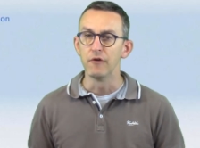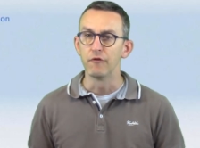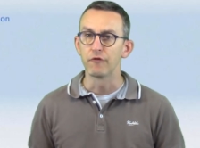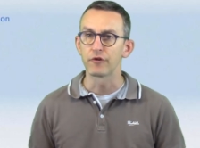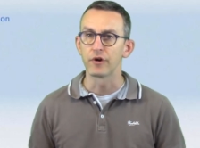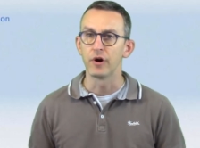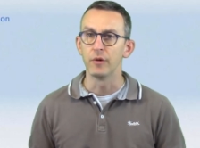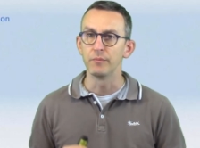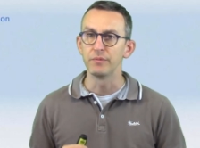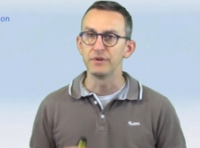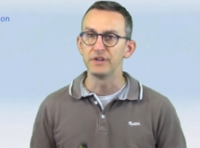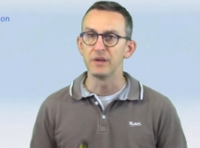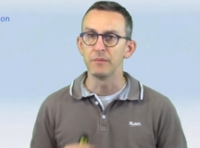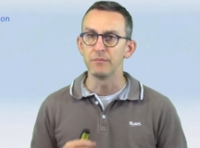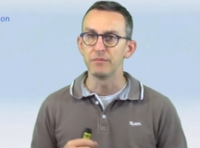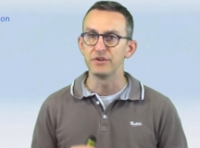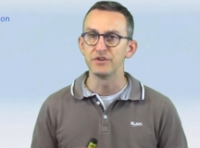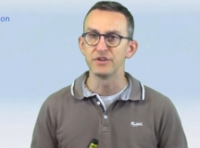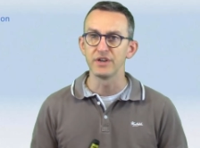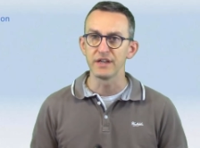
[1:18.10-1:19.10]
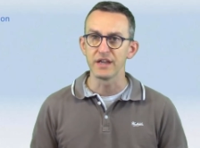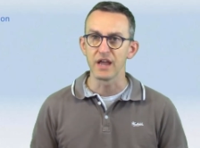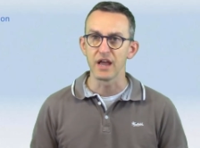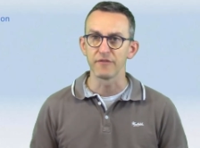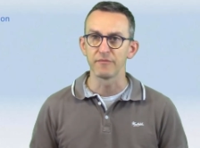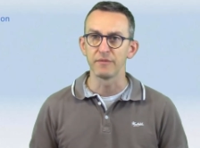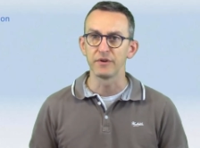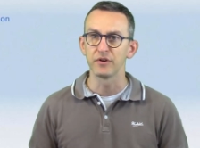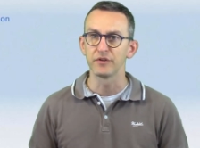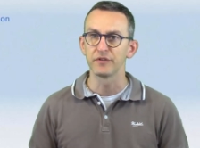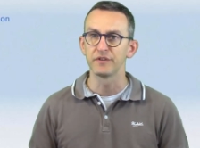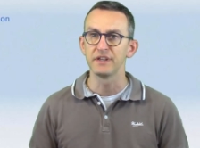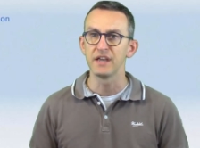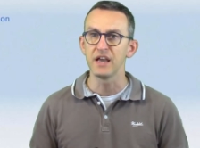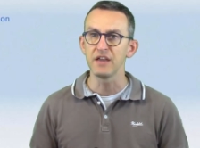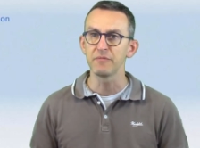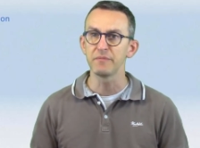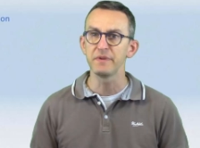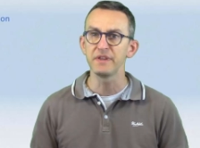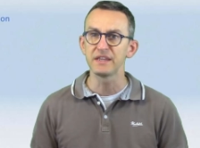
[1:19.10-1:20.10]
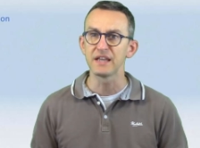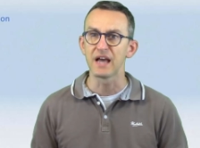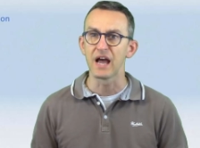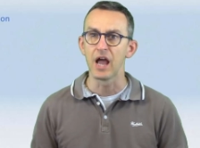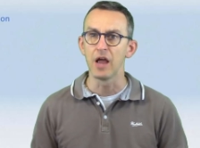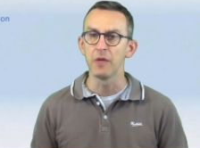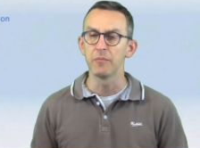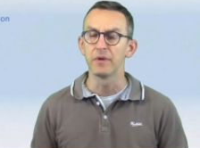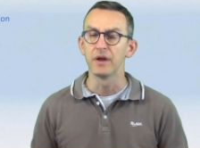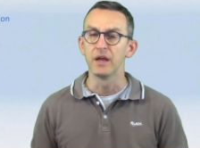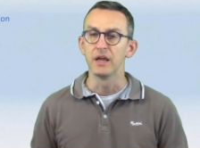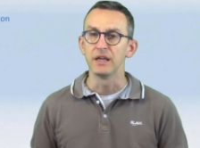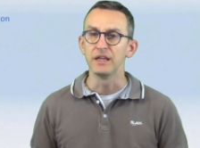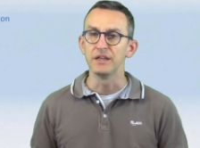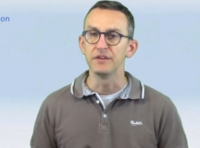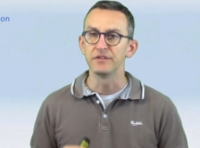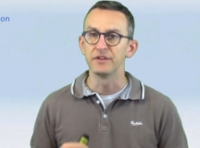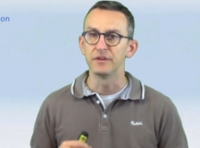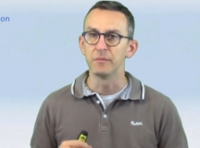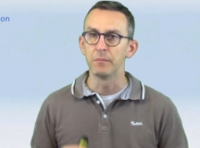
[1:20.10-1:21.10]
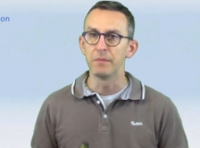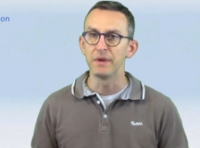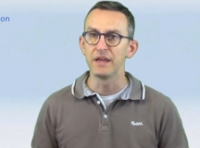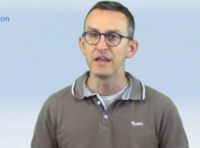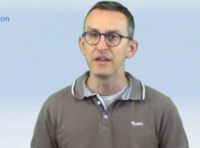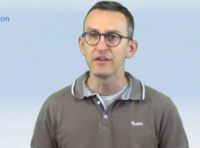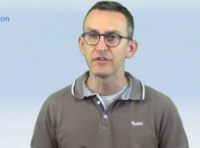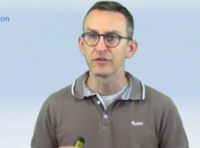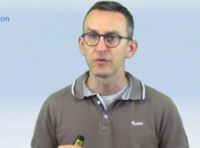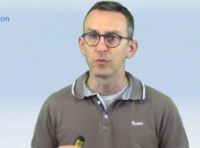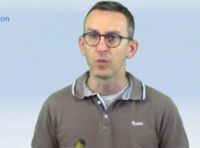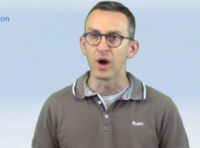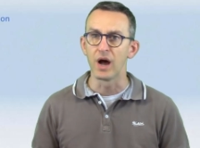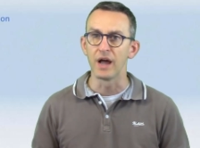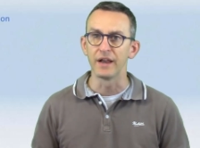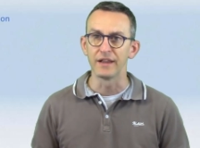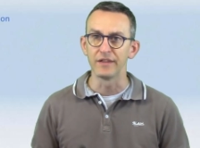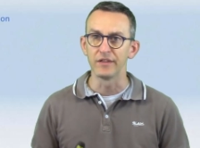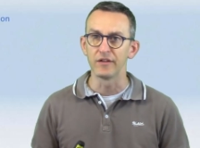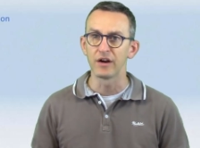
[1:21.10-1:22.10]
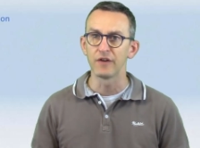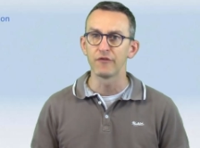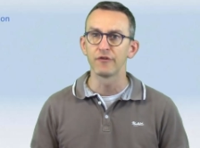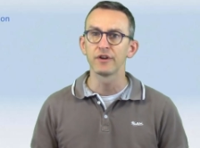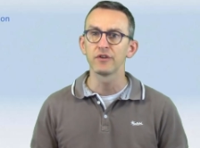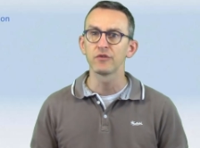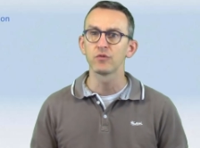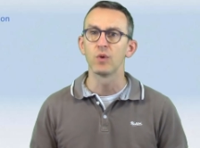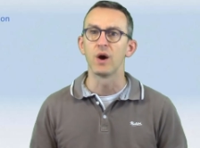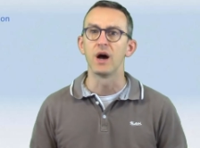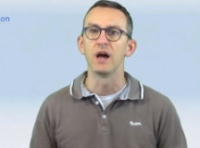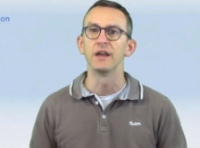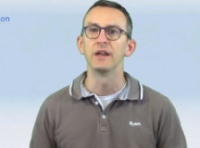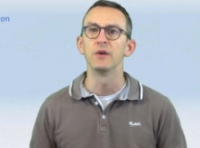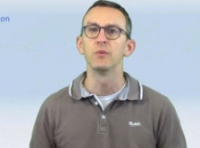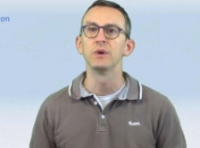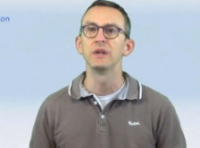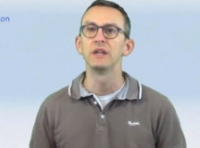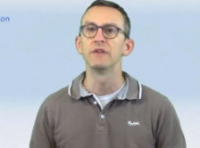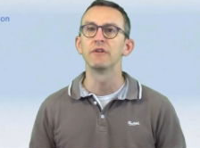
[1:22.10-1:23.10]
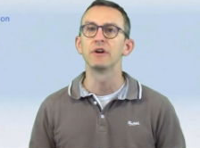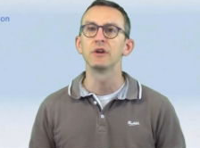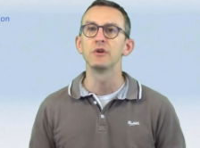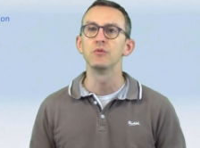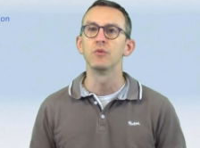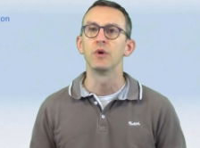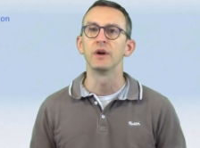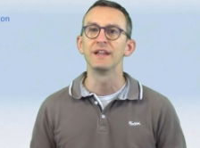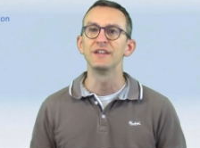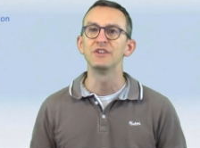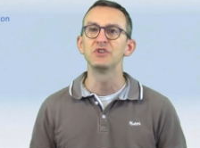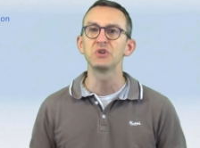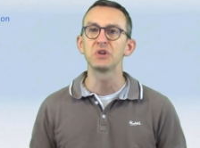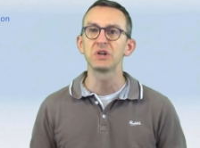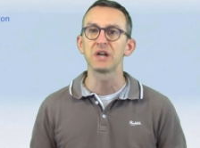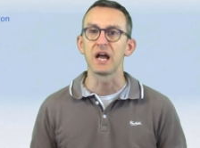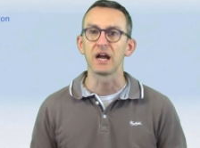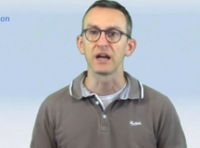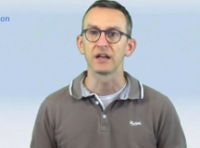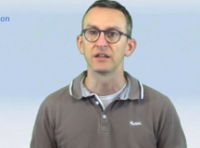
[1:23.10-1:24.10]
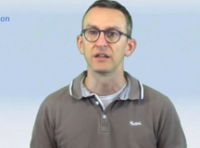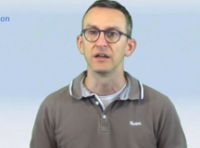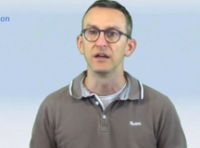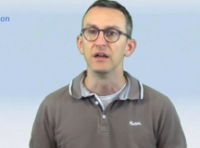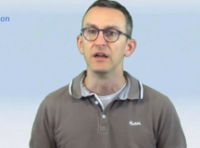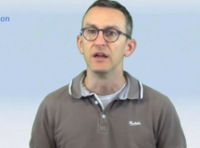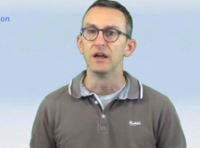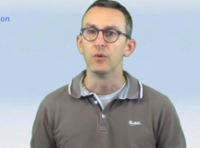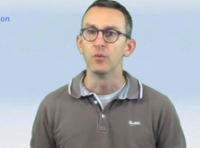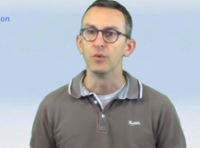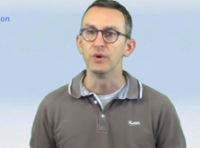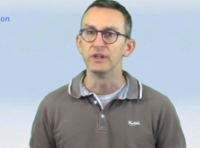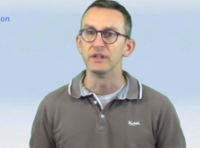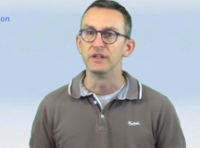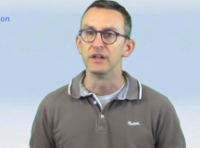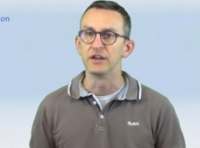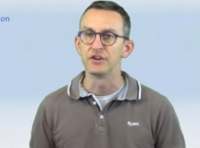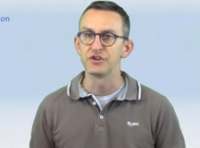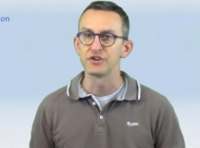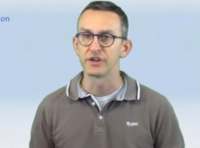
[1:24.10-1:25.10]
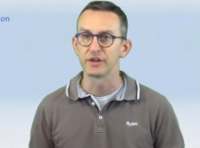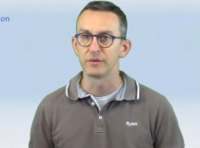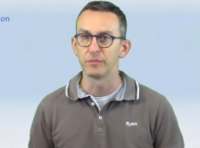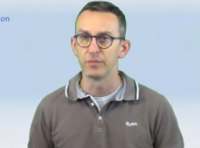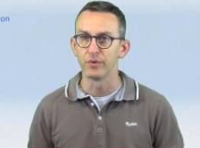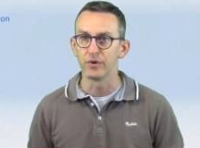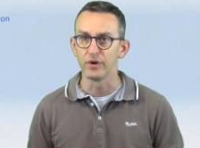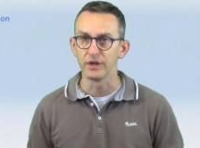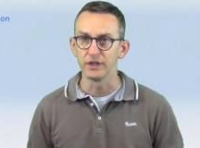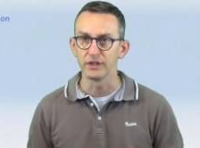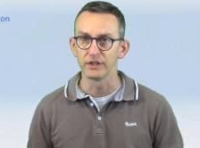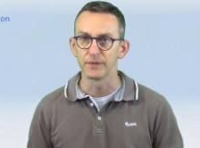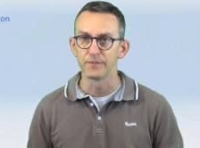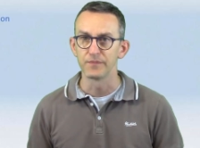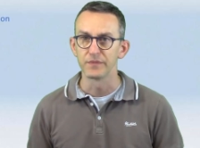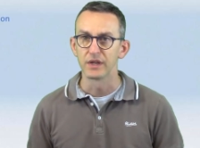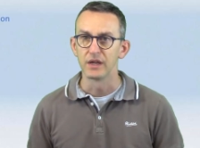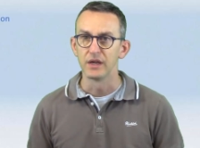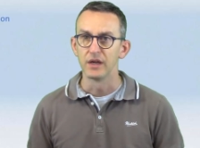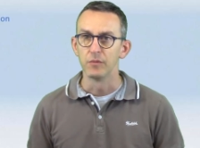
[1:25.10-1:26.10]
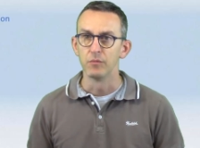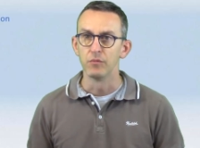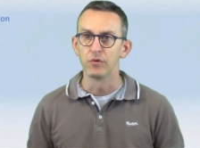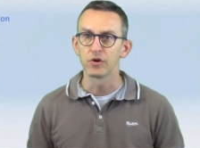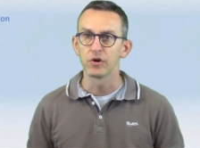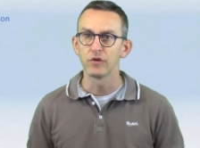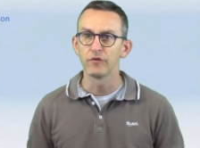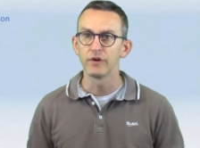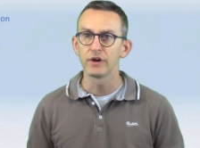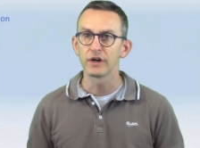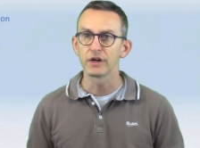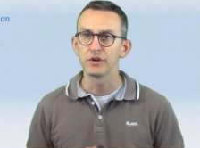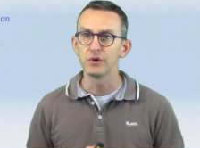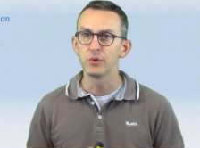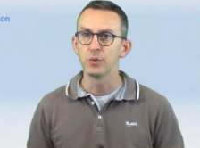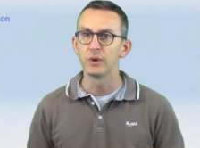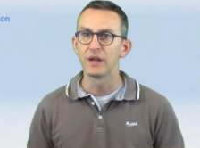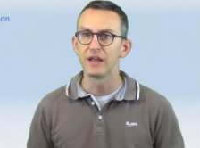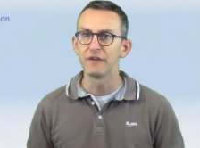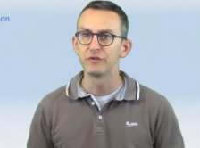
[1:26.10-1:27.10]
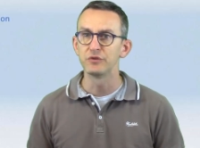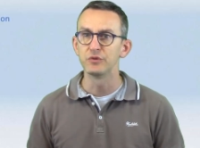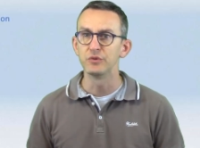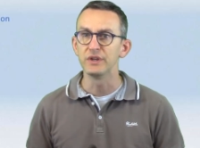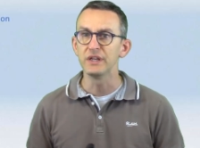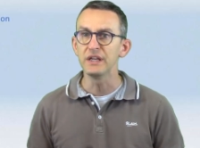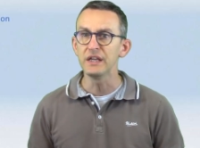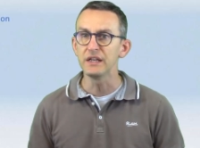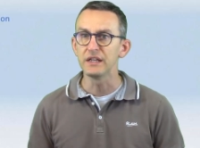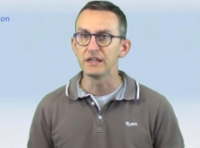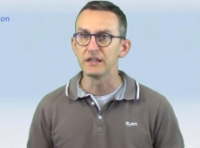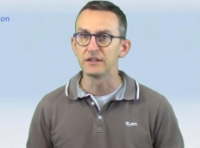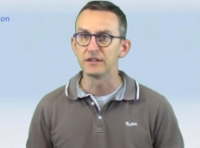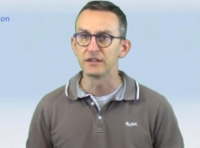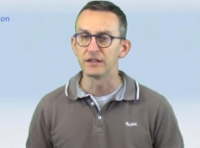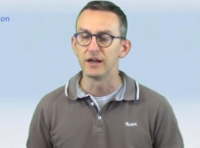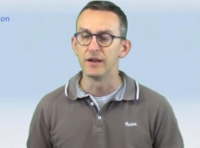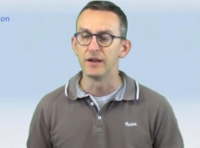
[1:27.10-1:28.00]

from PnPJS because the SP type is the base one and the reference one whenever you want to interact with SharePoint. Moreover, you will have to init